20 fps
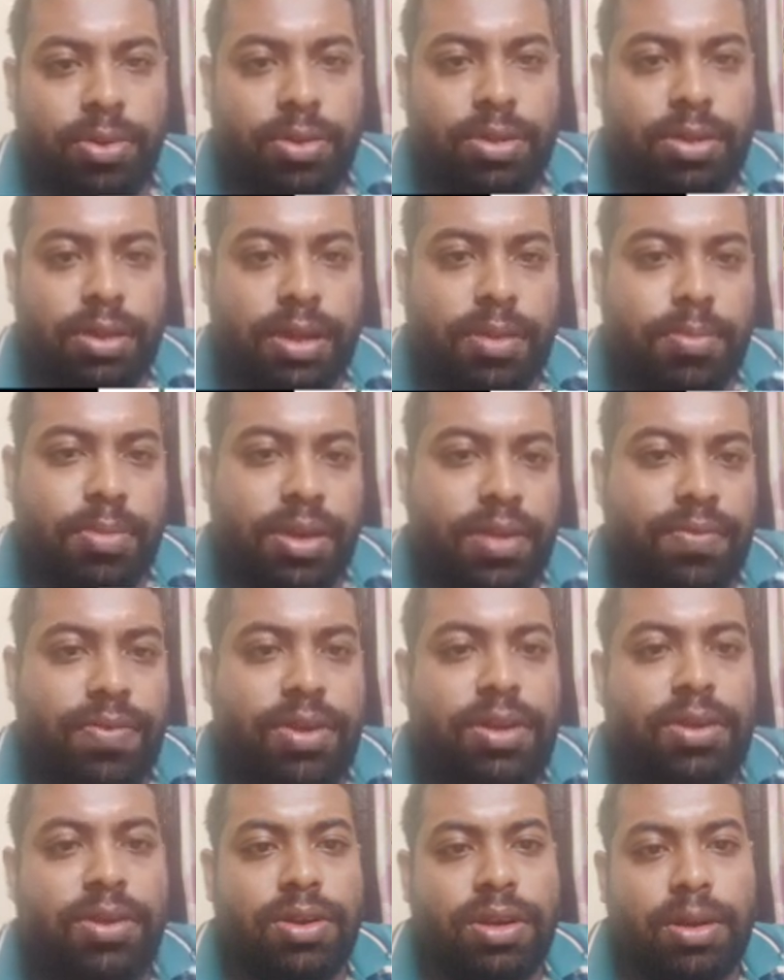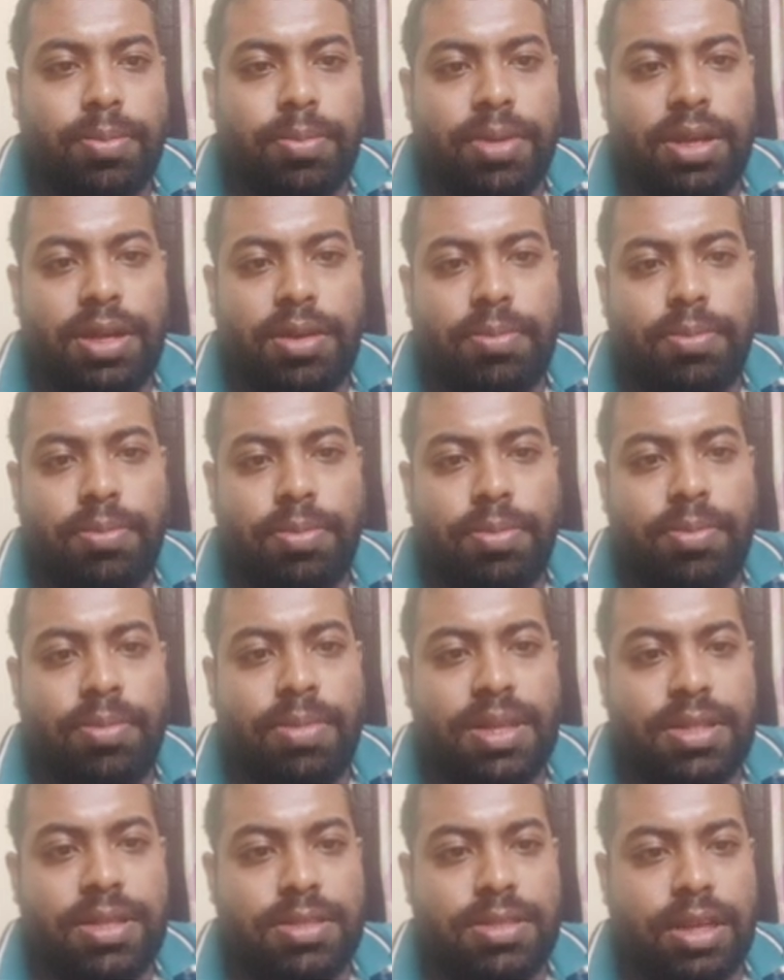can benefit your company
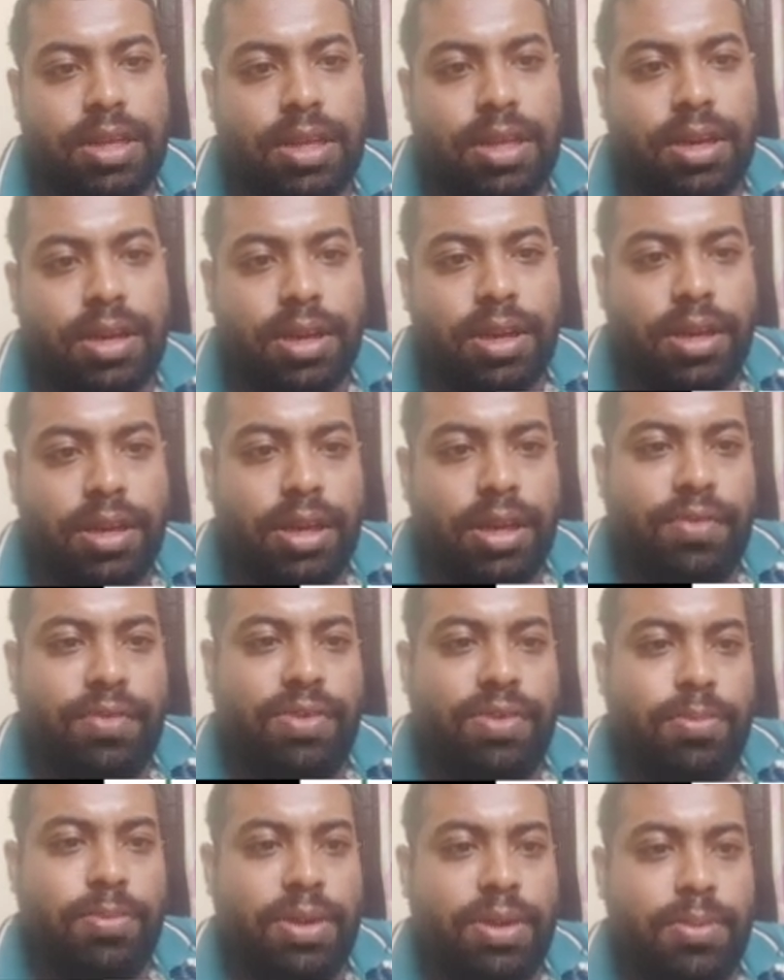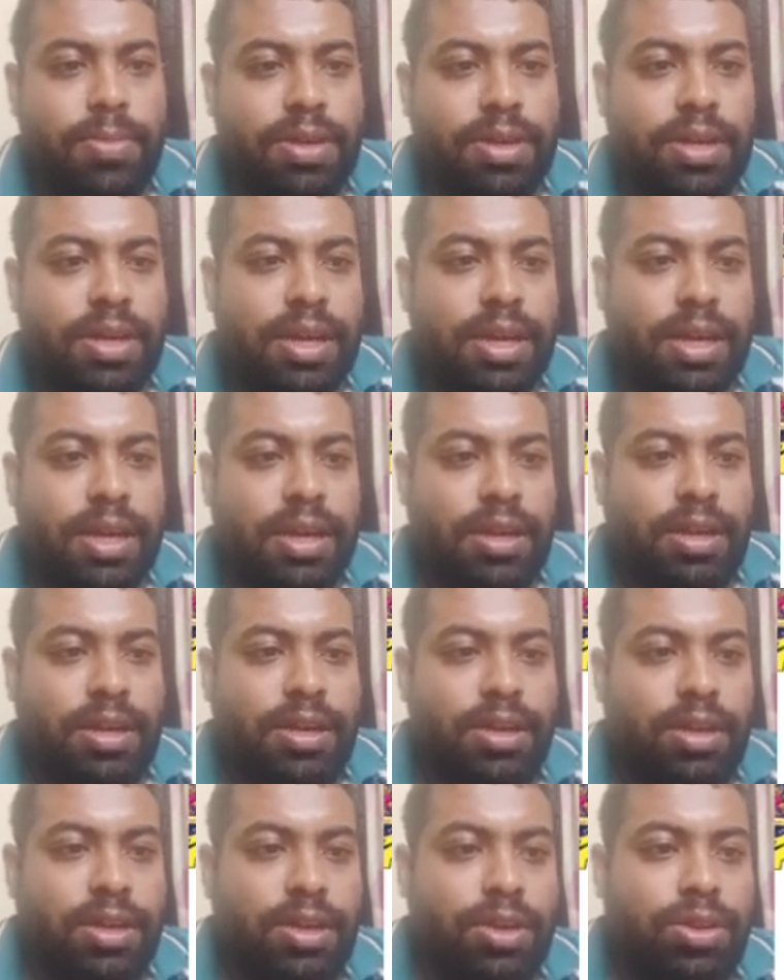immensely if implemented
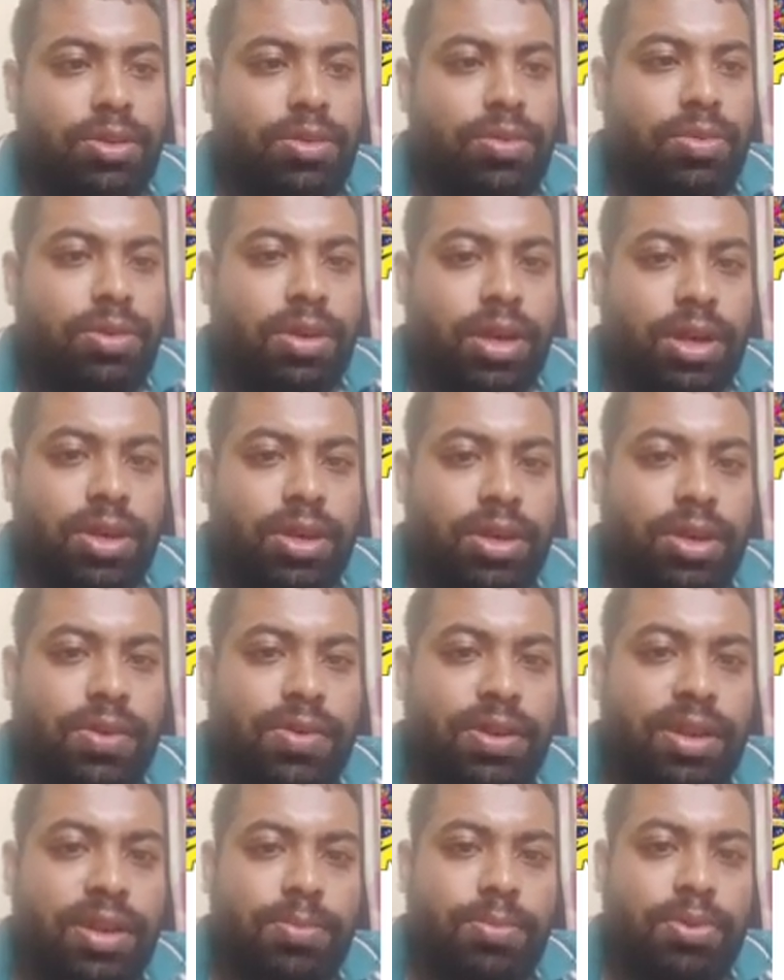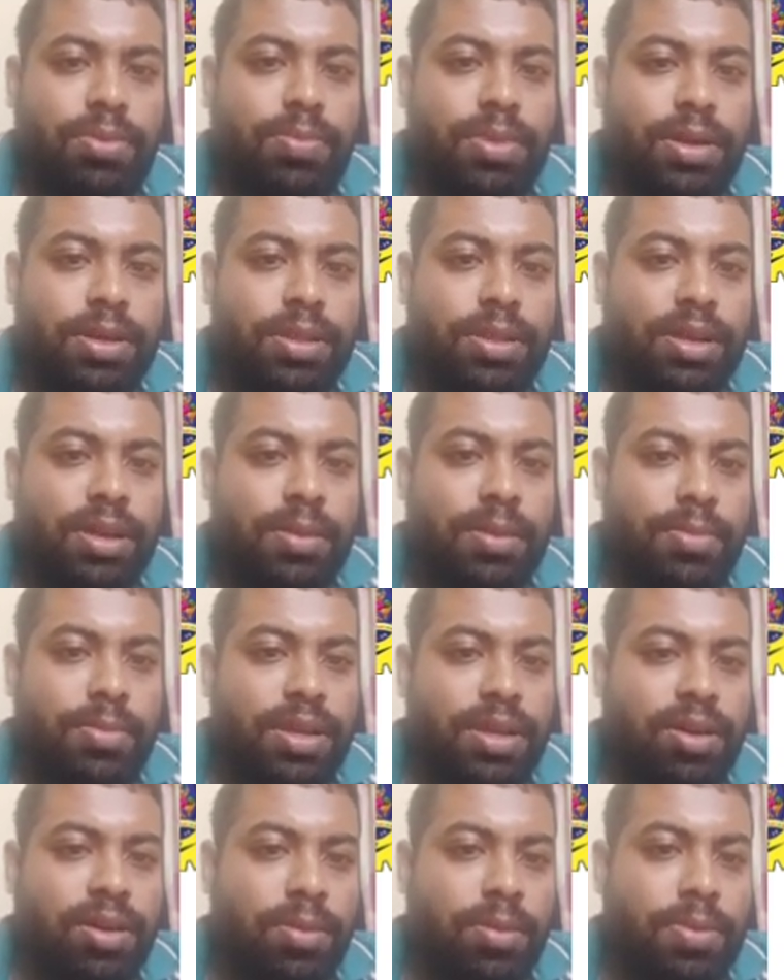correctly through continual improvement in the
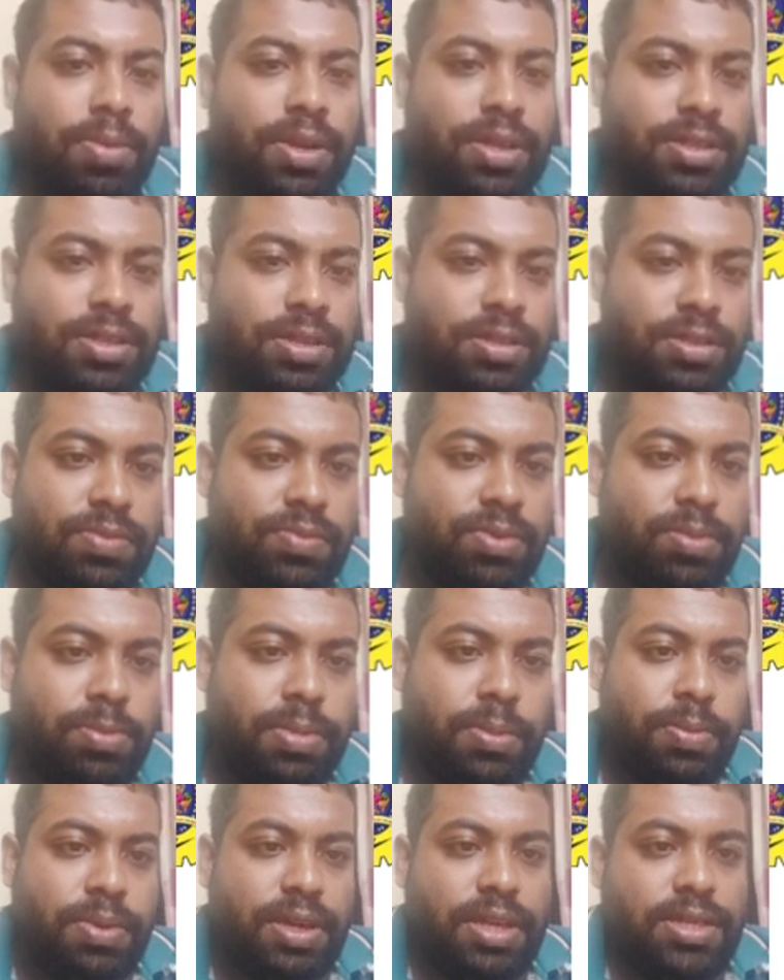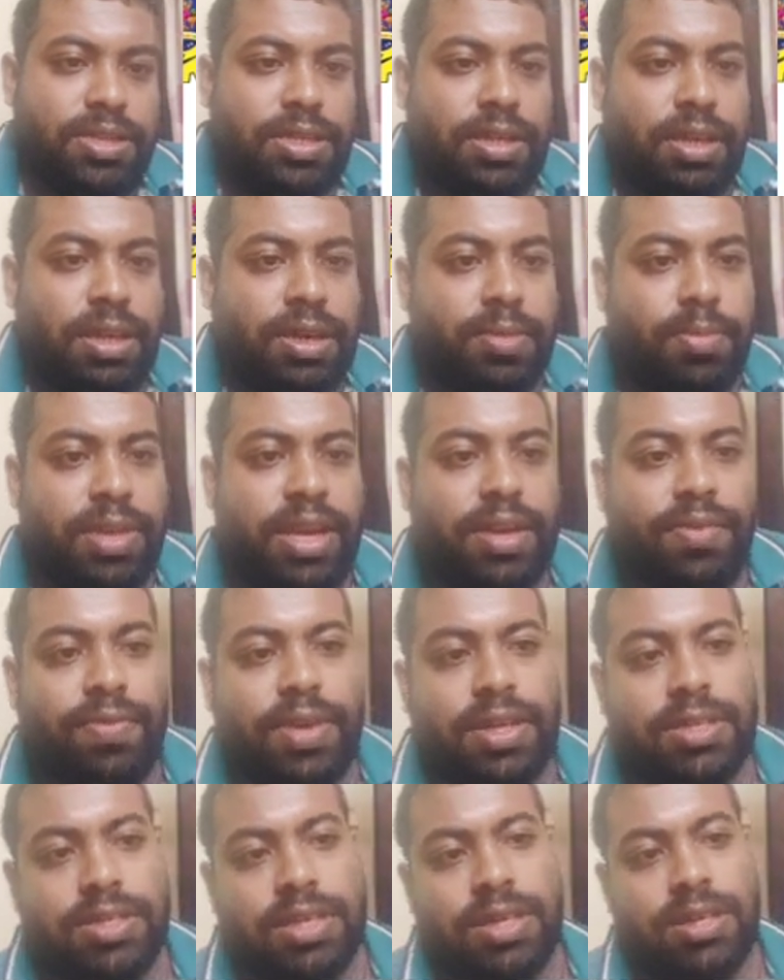company operations, food preparation, and
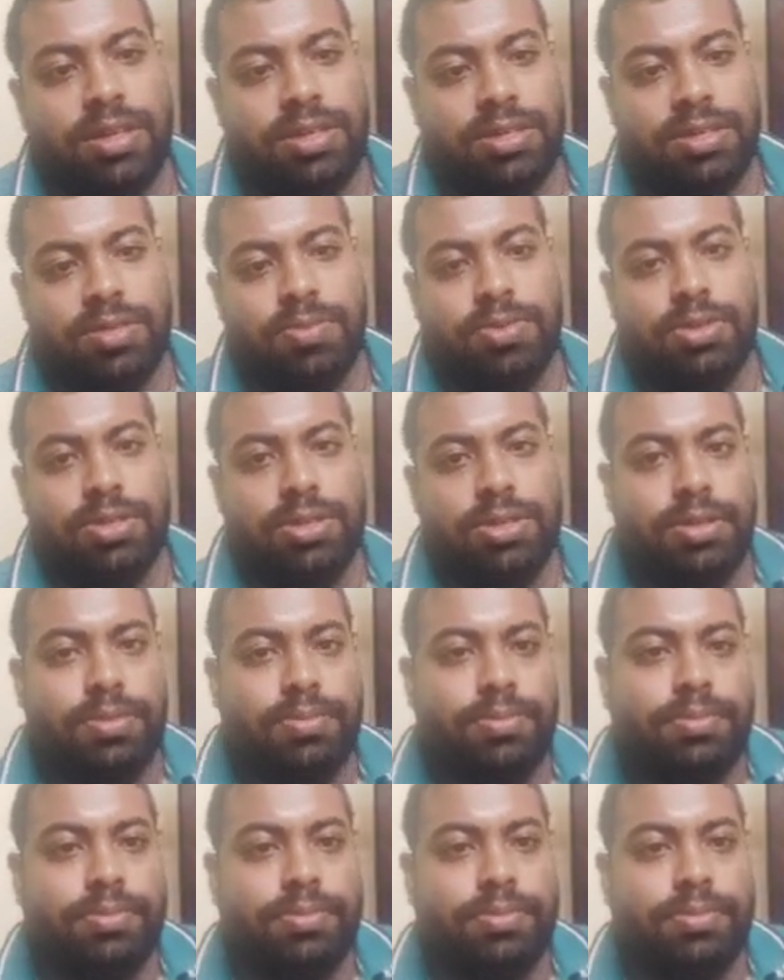manufacturing and distribution.